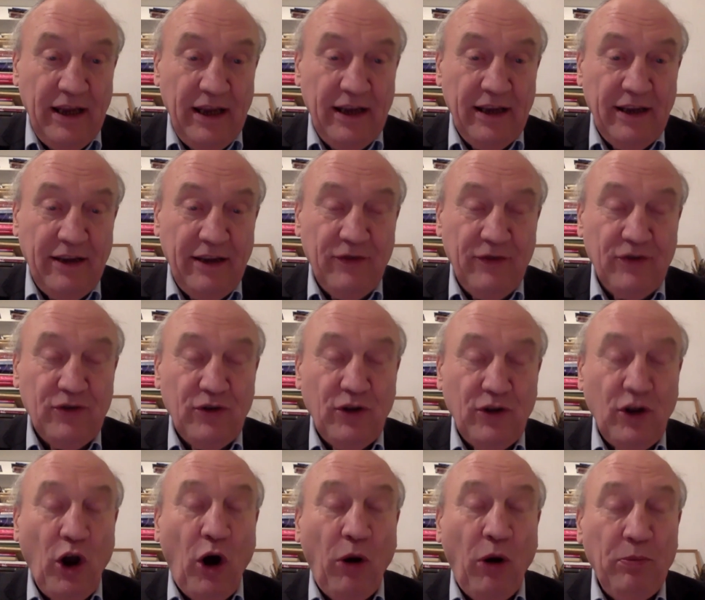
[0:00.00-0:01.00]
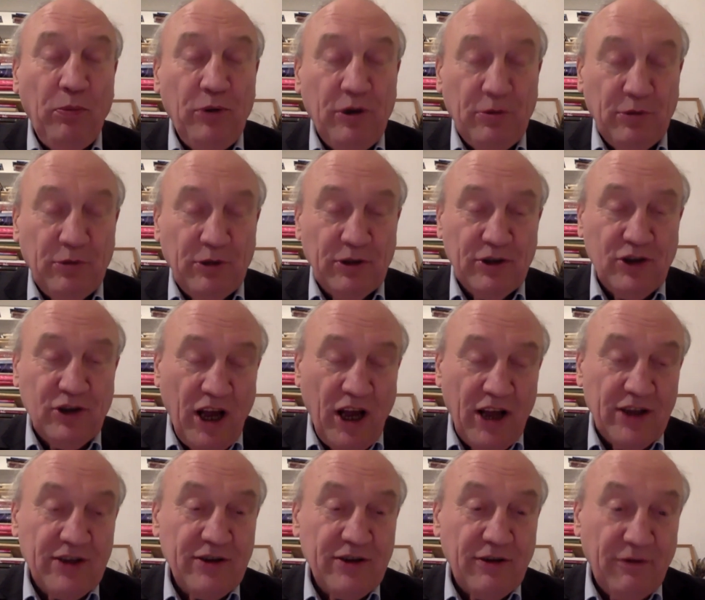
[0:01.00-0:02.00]
gives you the optimal
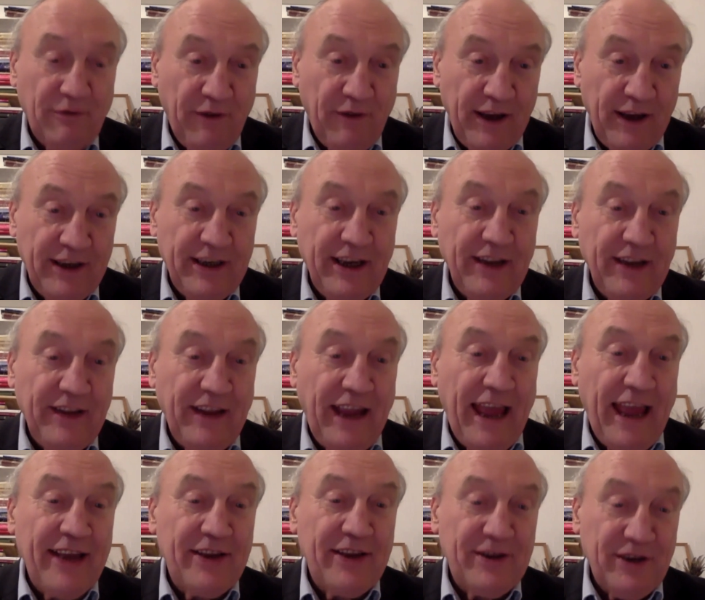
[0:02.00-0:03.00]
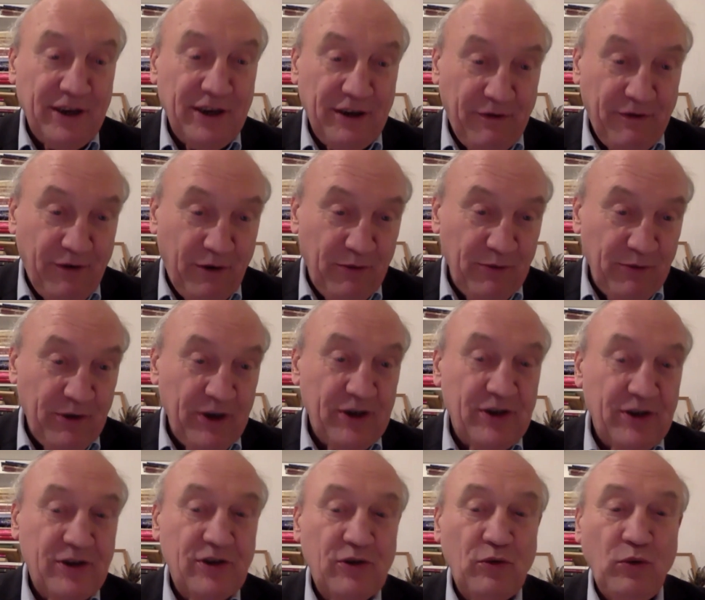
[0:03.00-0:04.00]
chance of finding the exit from
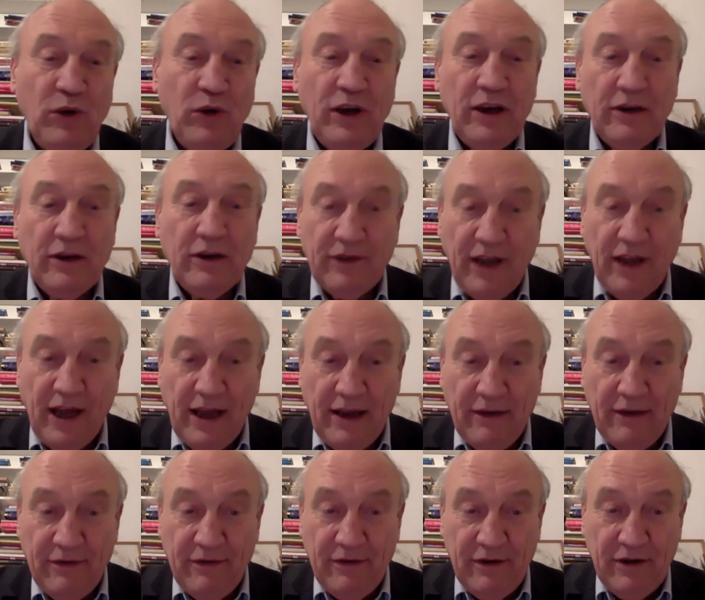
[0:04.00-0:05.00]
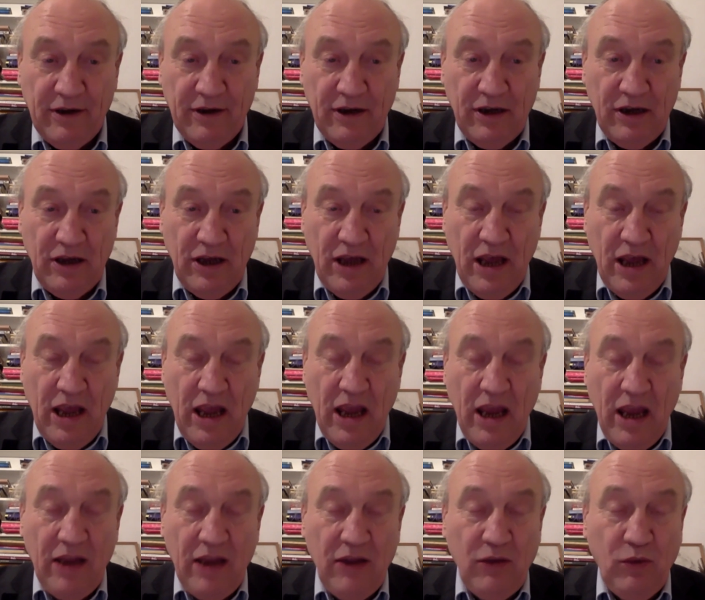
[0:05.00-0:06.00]
this wheel of life.
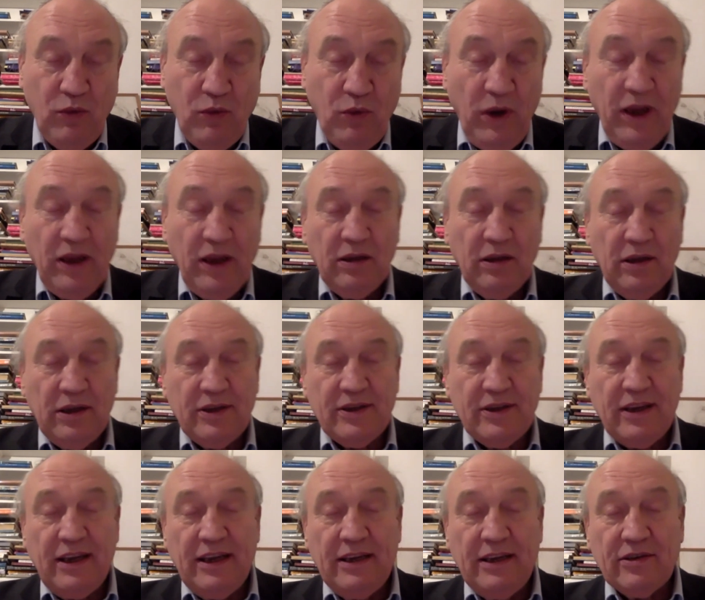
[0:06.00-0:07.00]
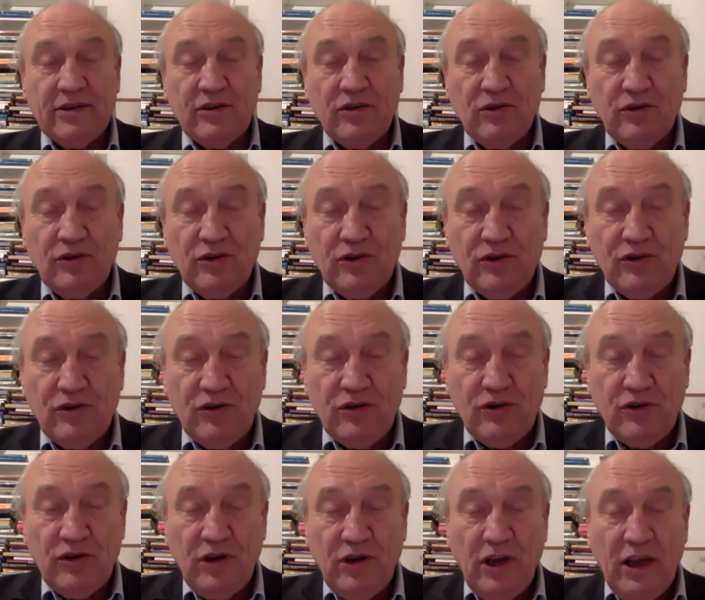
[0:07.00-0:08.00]
And the wheel is, is con-
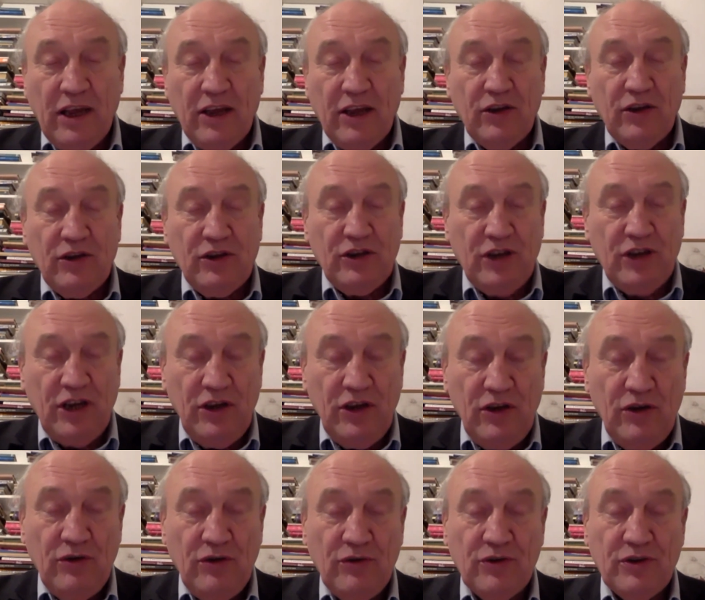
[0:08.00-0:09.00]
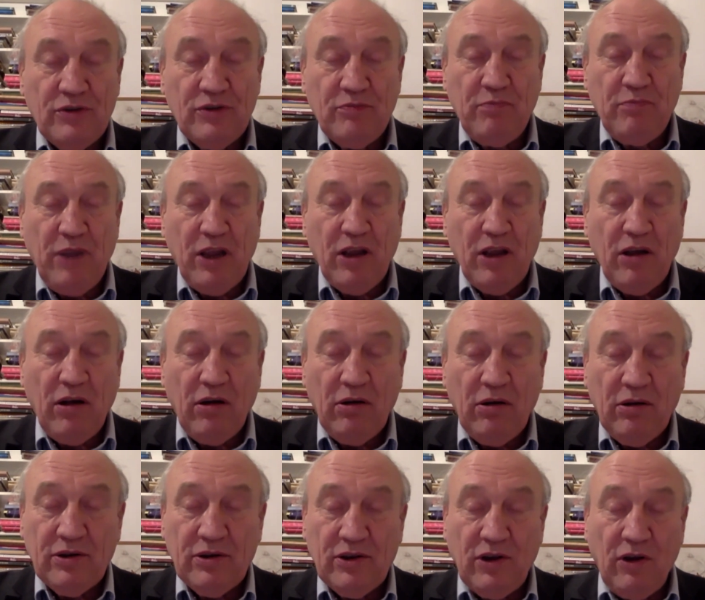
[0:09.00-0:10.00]
continues
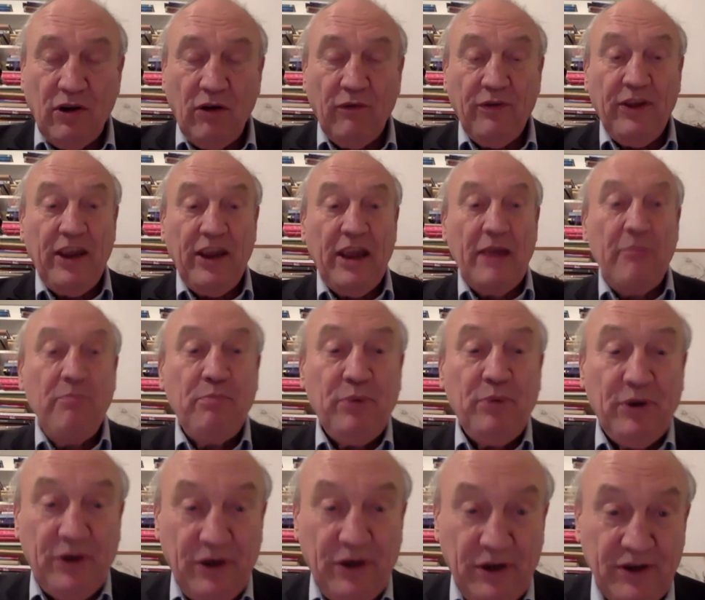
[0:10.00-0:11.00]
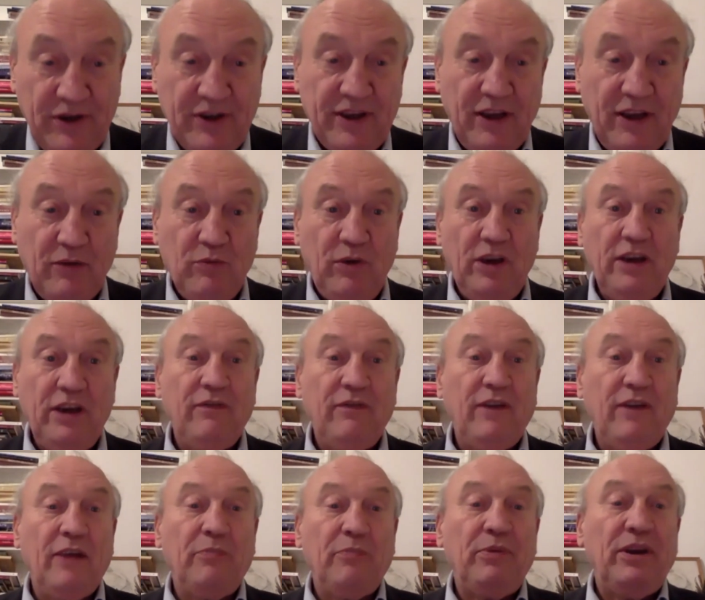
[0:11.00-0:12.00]
because of the impetus that we
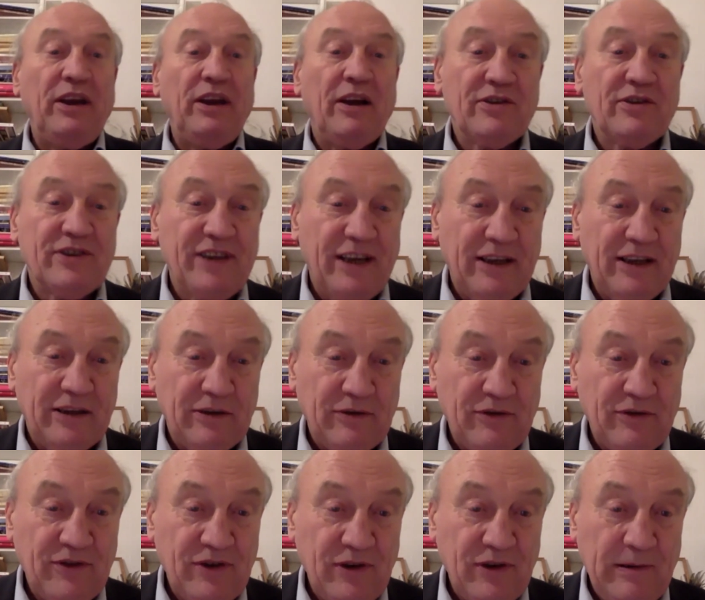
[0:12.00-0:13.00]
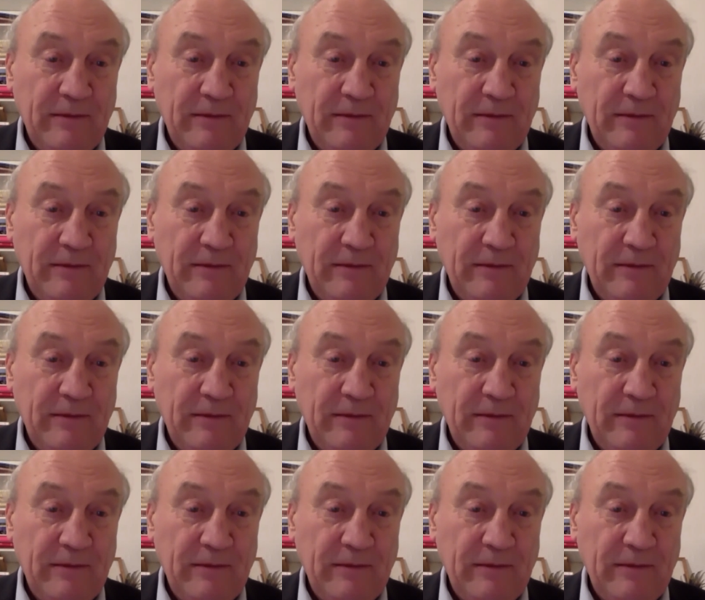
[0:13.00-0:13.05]
develop in ourselves.